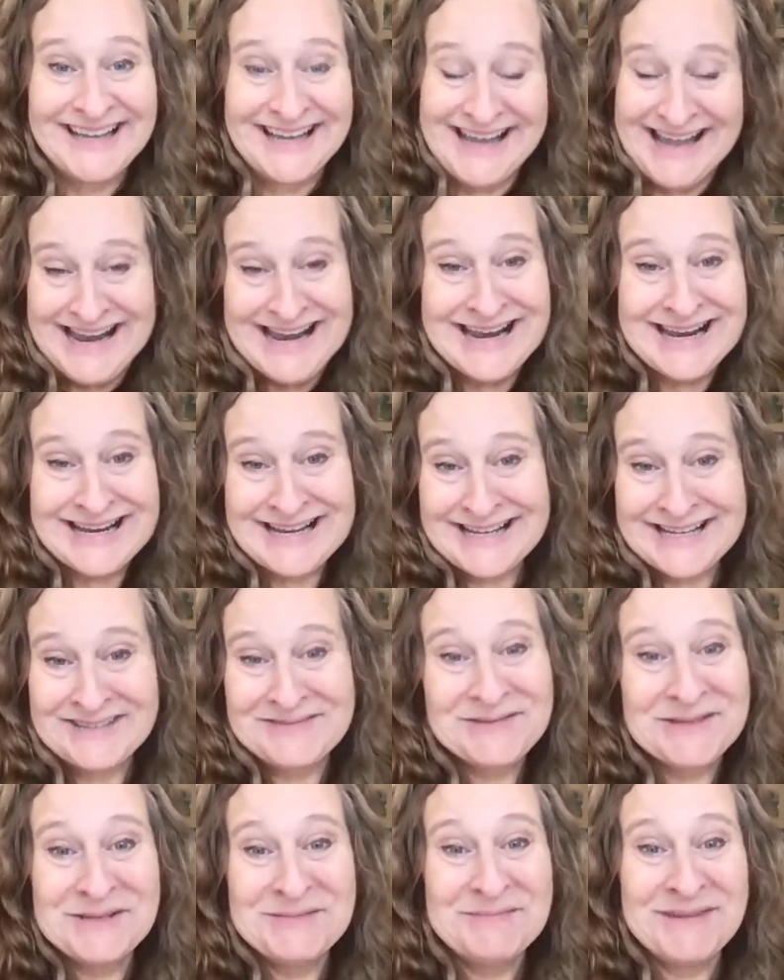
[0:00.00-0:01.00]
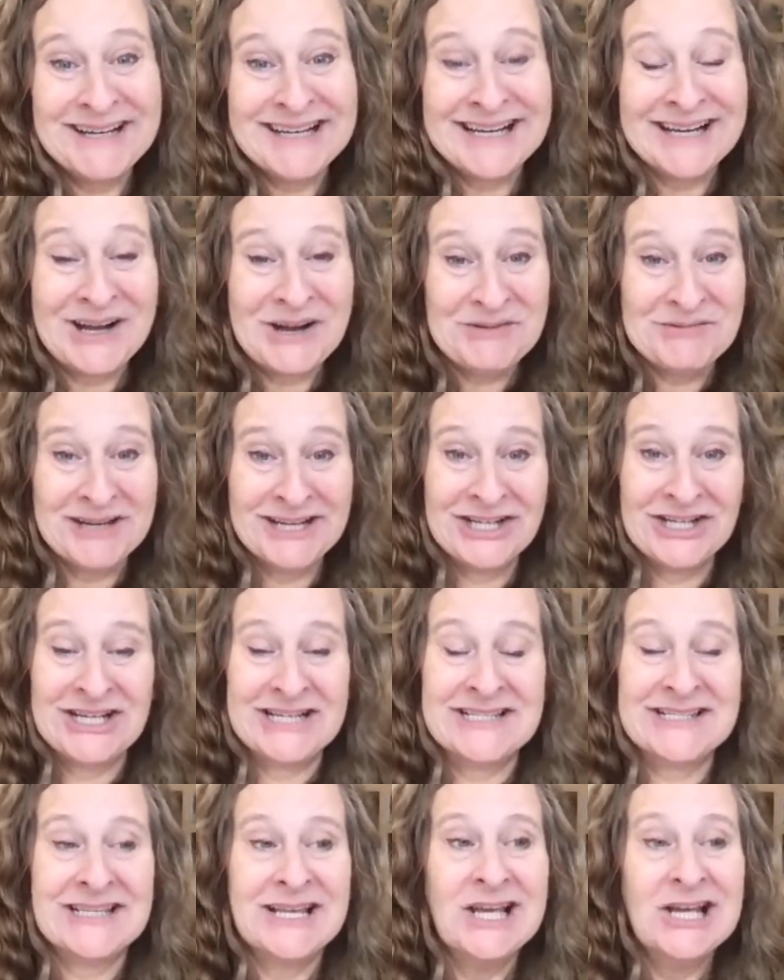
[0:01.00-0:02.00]
Hey, everybody. Oh my
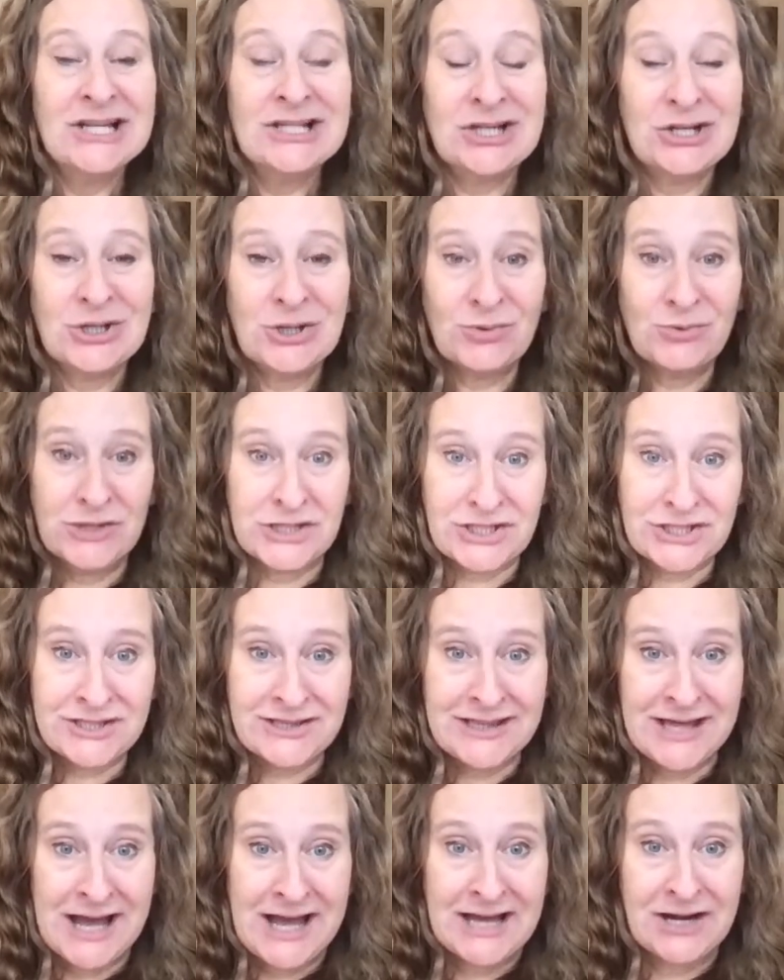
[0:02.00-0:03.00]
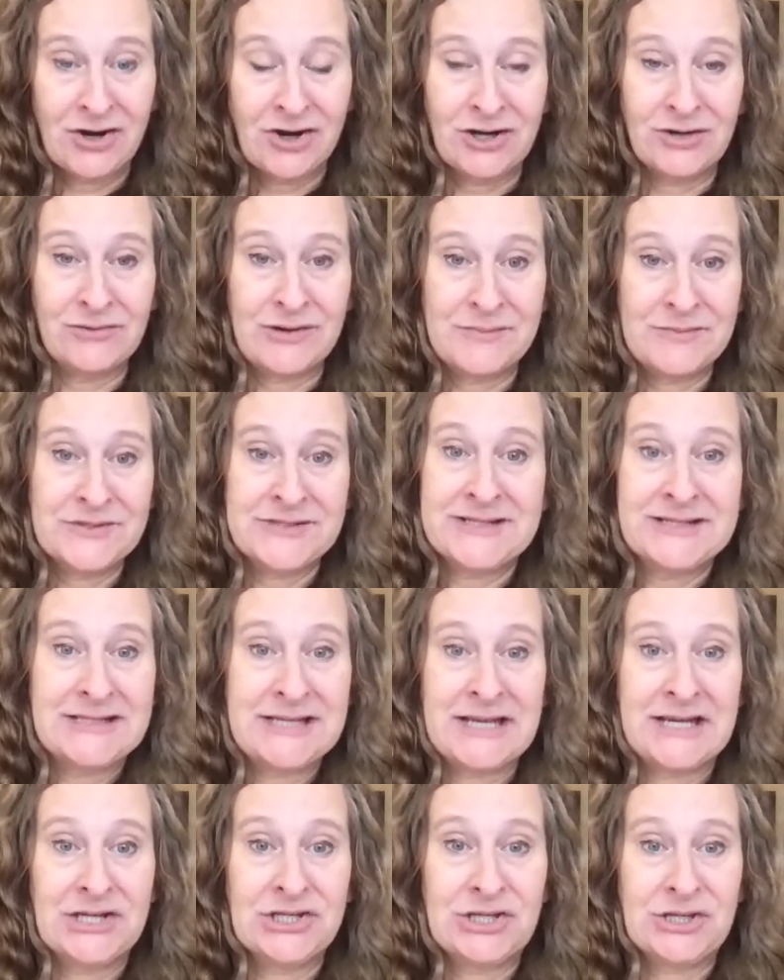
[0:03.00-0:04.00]
goodness. Don't you wish that art
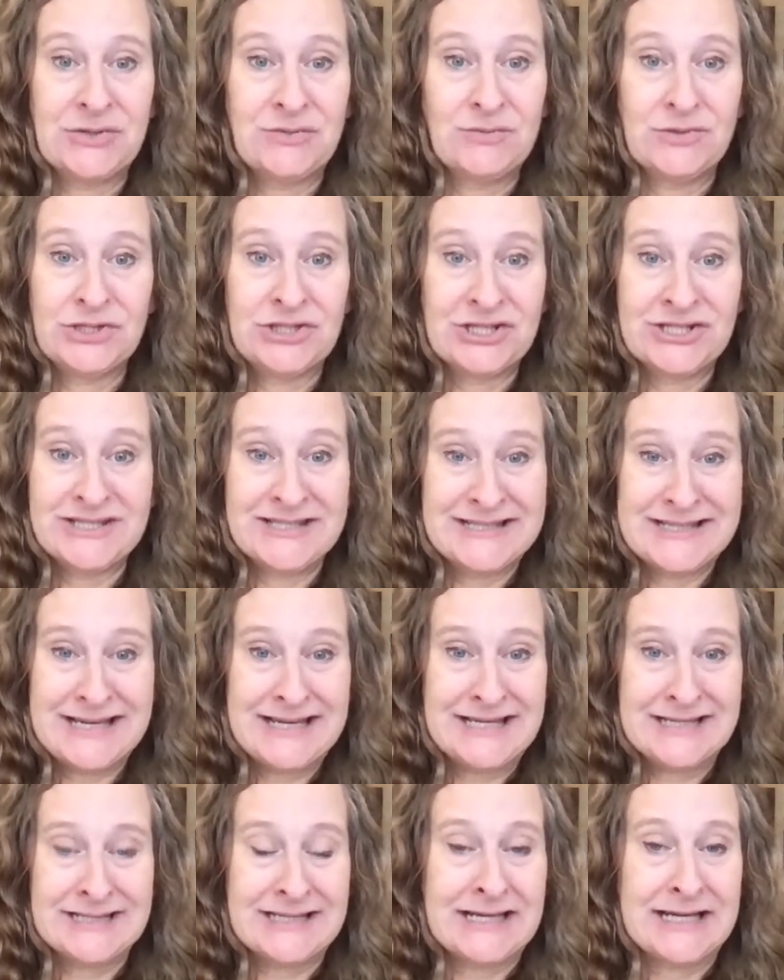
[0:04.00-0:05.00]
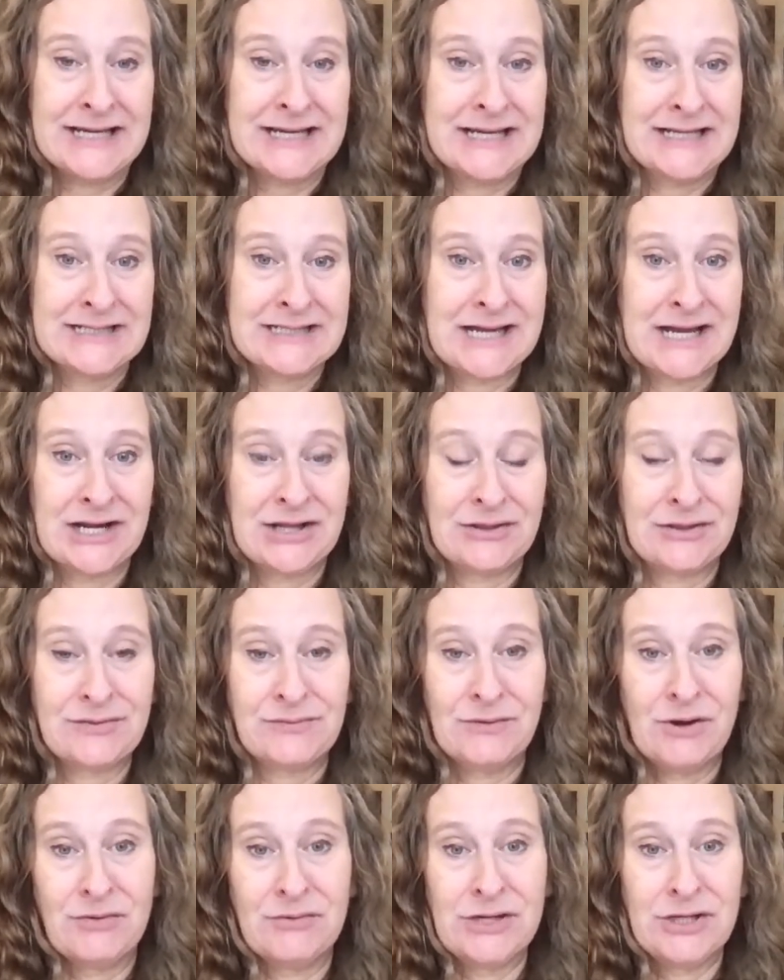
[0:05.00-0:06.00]
representation was just as easy as kind of
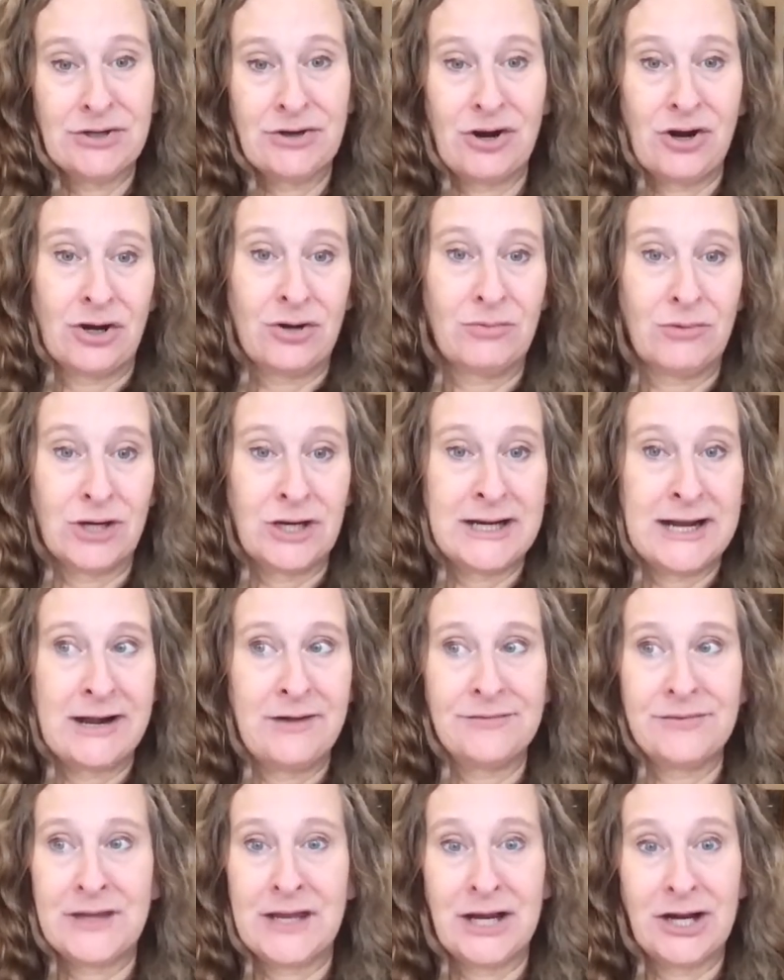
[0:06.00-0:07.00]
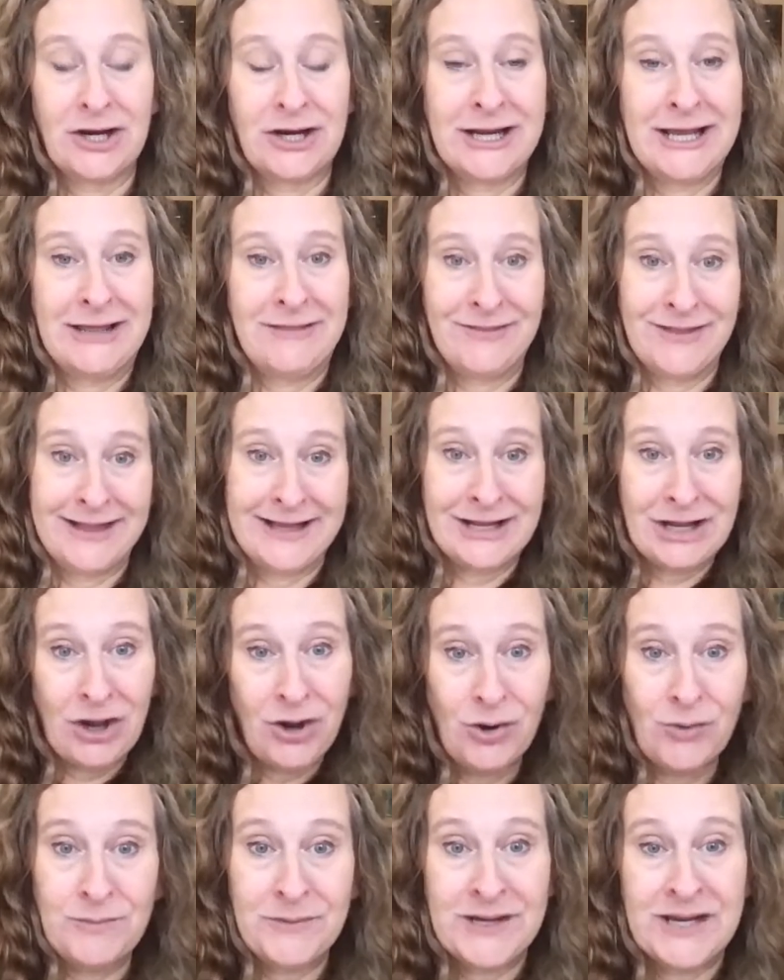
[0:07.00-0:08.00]
throwing your artwork out there and like
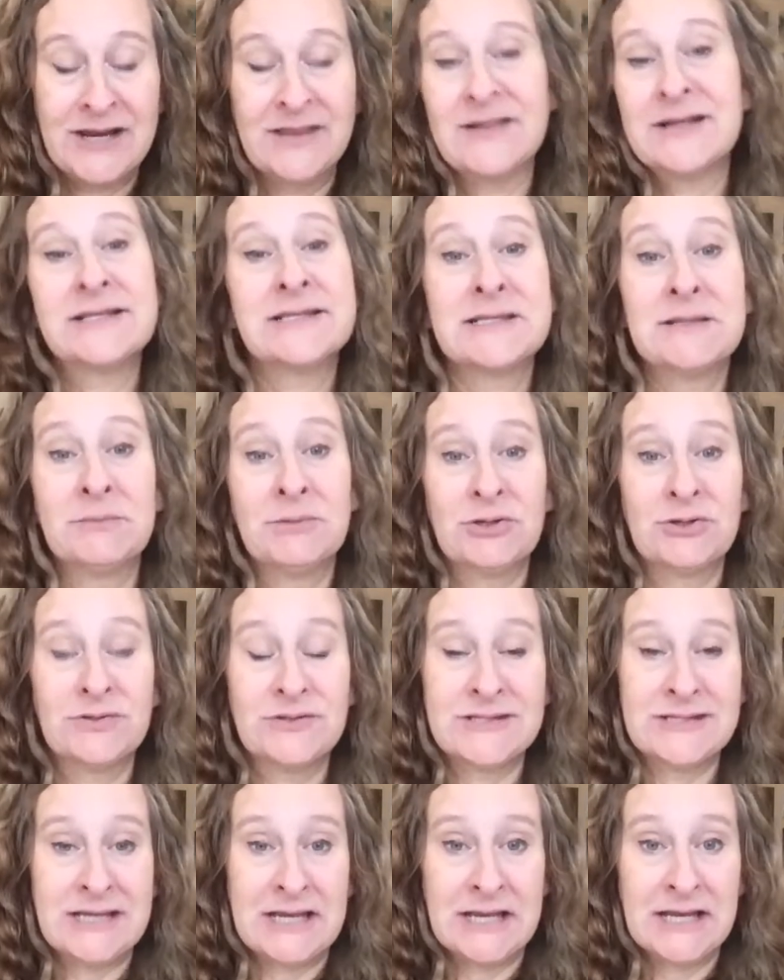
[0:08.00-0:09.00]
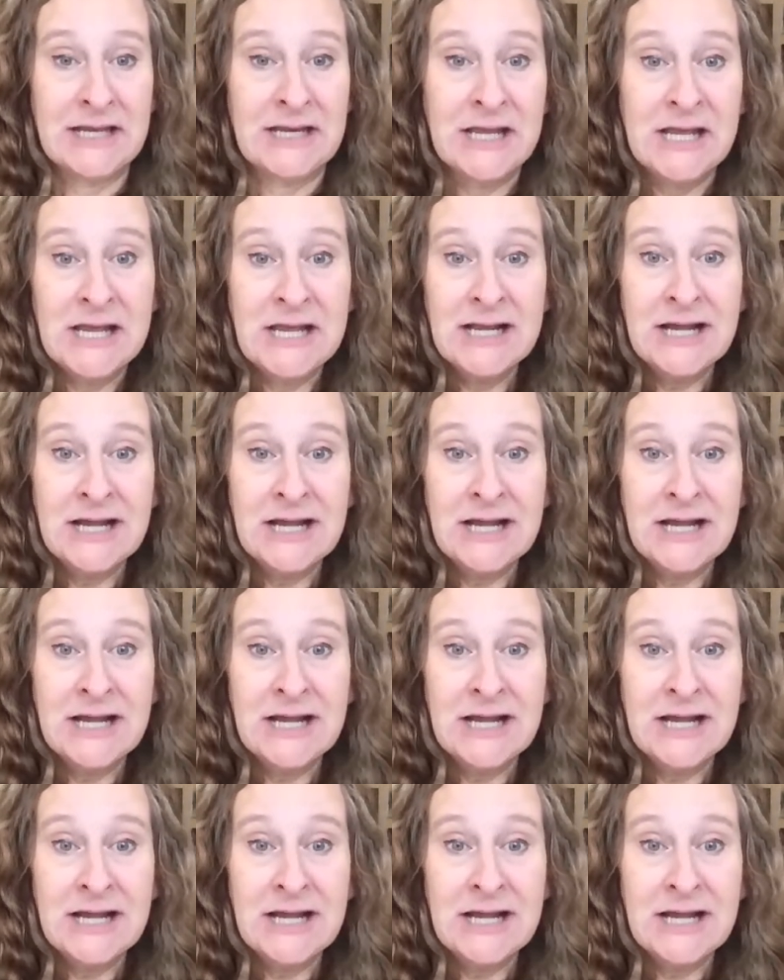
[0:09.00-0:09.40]
hoping that someone will see it,